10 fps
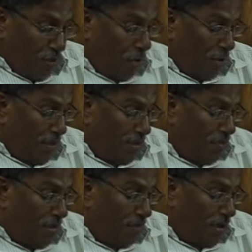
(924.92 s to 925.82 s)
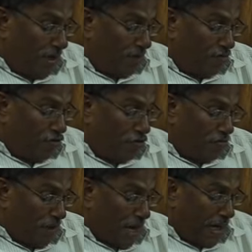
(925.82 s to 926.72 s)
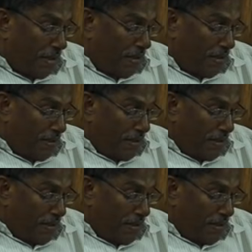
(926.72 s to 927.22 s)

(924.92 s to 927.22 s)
Only the biblical view of man,